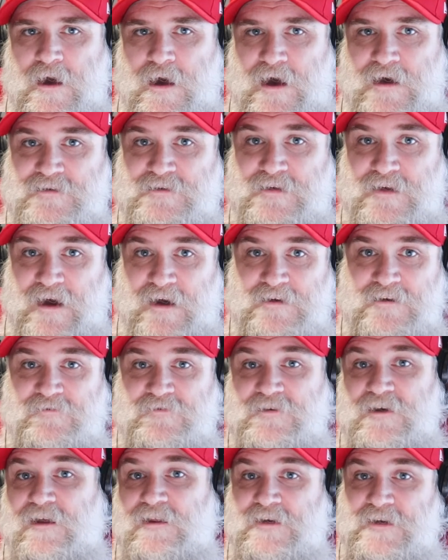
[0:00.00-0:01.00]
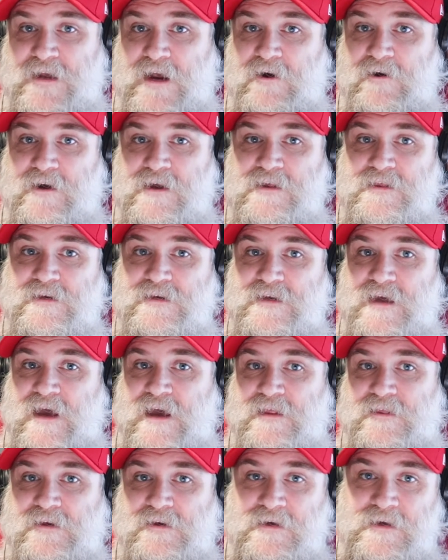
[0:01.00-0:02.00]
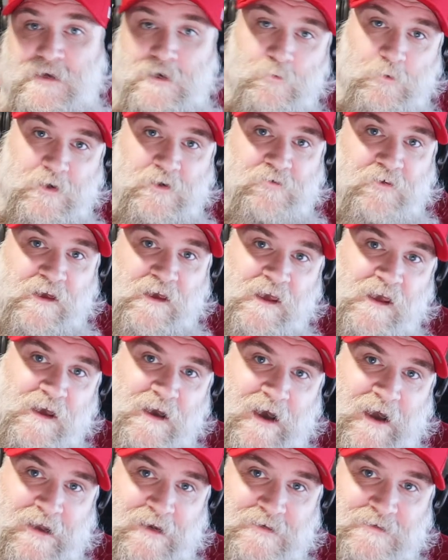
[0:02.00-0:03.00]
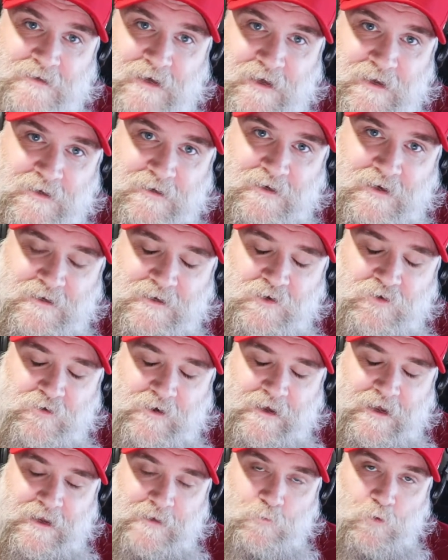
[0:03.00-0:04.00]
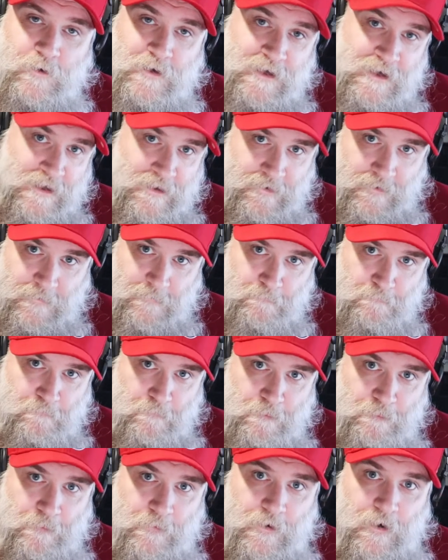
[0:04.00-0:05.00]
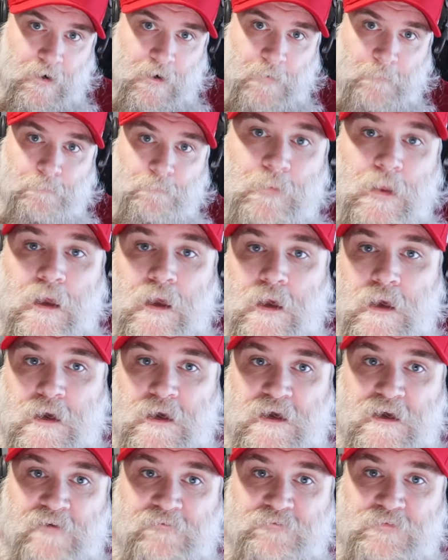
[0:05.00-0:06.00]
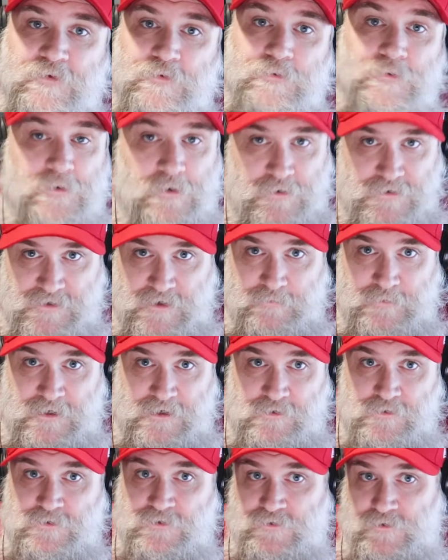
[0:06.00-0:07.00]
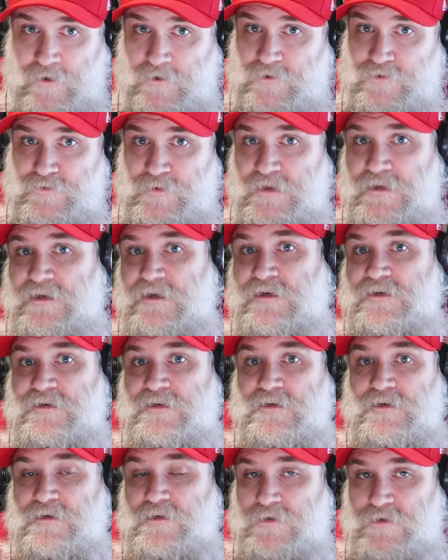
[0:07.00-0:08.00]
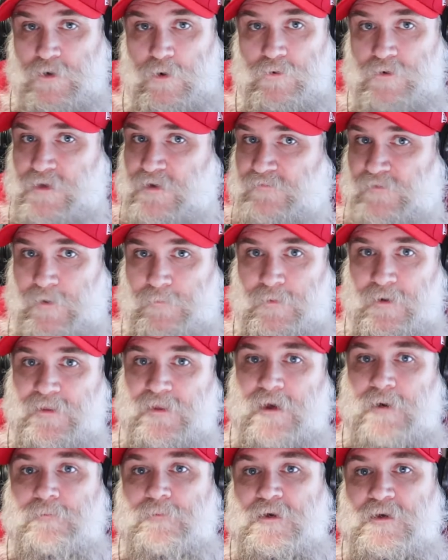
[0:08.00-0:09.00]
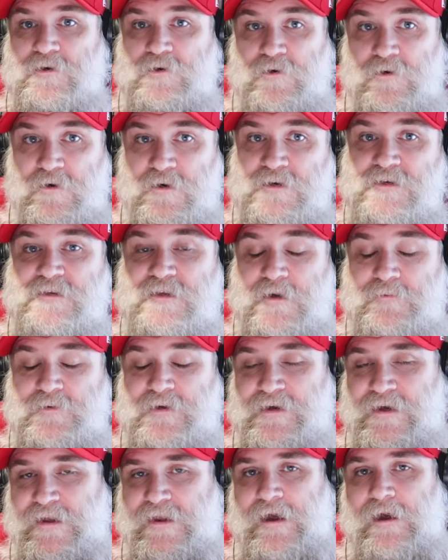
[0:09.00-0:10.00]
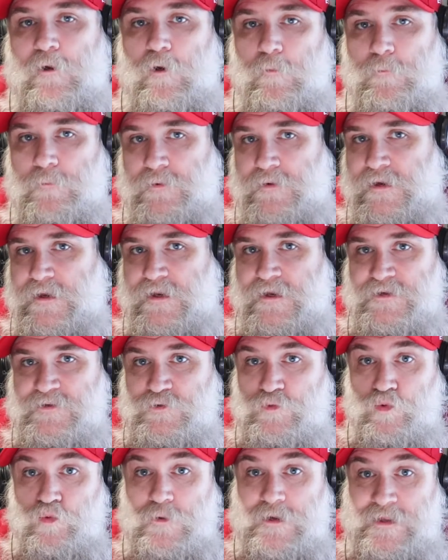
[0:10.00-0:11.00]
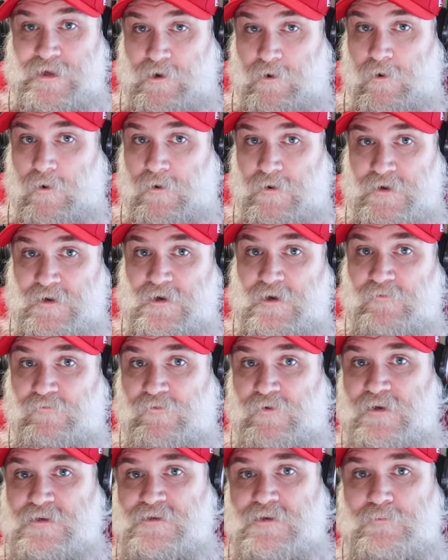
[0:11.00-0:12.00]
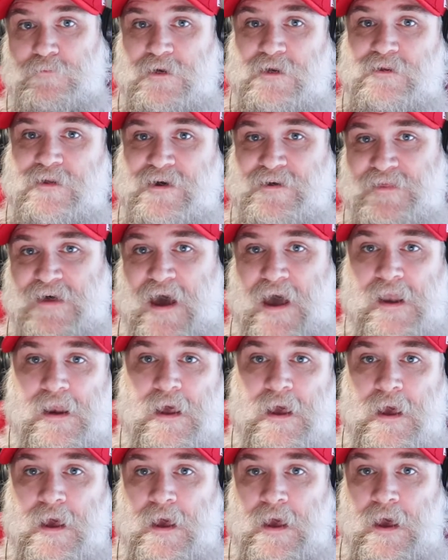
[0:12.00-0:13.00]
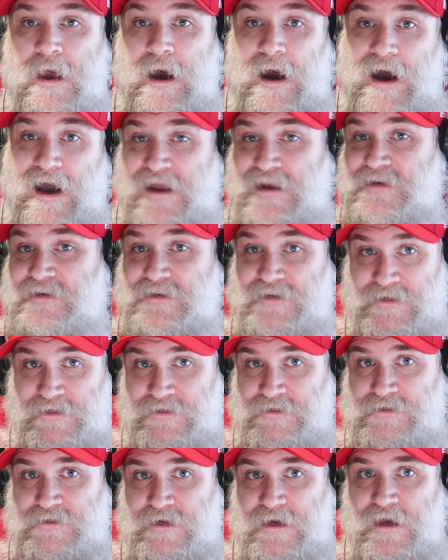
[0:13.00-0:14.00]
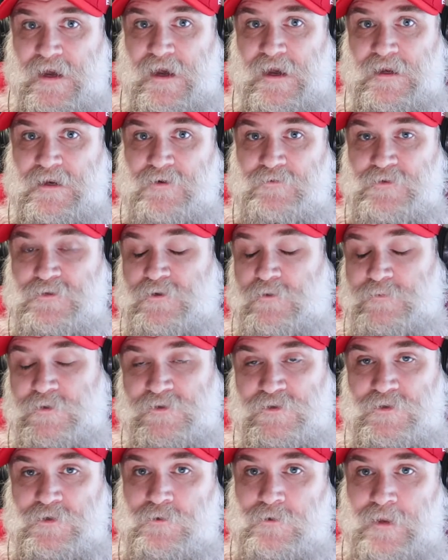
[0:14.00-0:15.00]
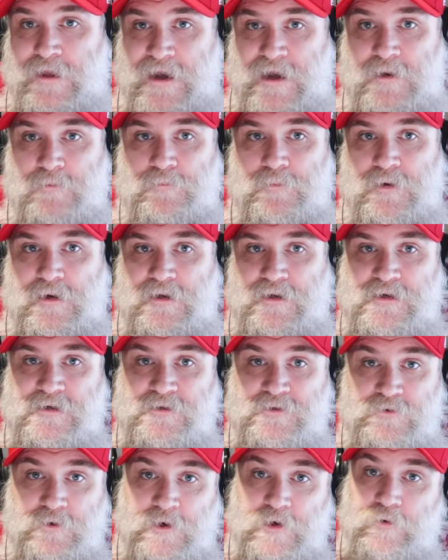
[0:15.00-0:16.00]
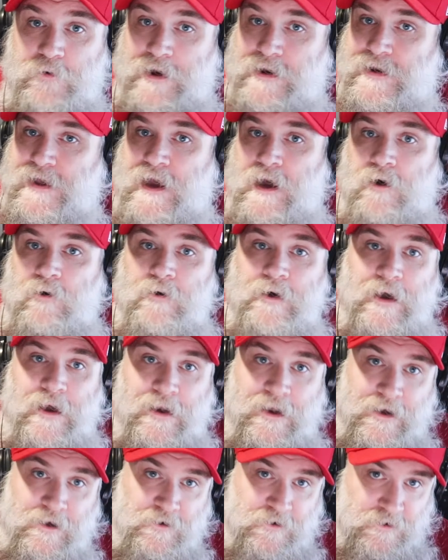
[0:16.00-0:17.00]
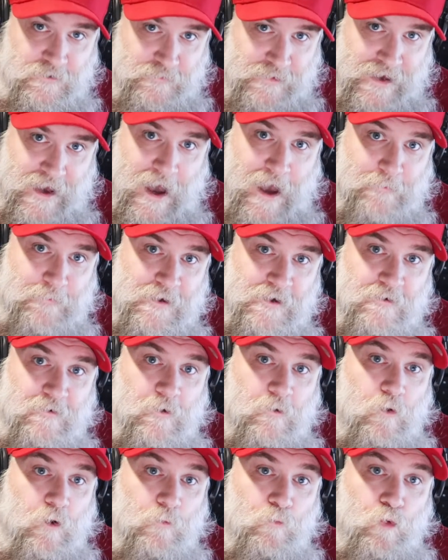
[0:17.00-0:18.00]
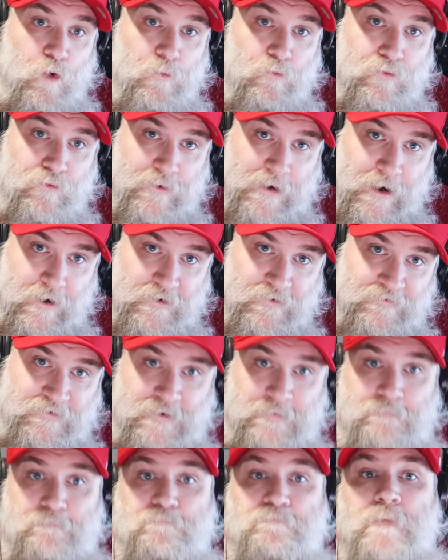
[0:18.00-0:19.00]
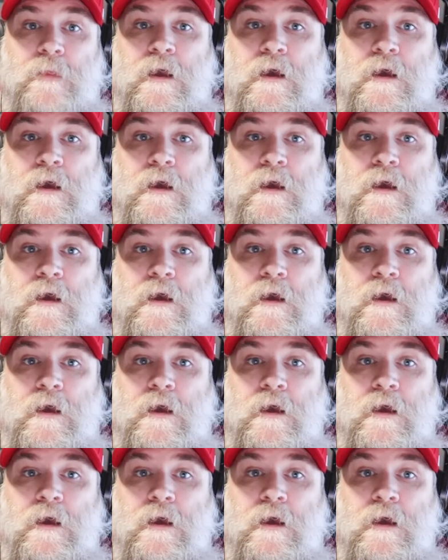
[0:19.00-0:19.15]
As an act of solidarity, the day that he quit drinking, I decided not to drink anymore either. Um, if you know somebody who struggles with addiction, don't give up on them. Encourage them to get help. It is really hard to confront somebody like that. I didn't, and it was almost too late, but he's doing great now, and I couldn't be happier or more proud of him.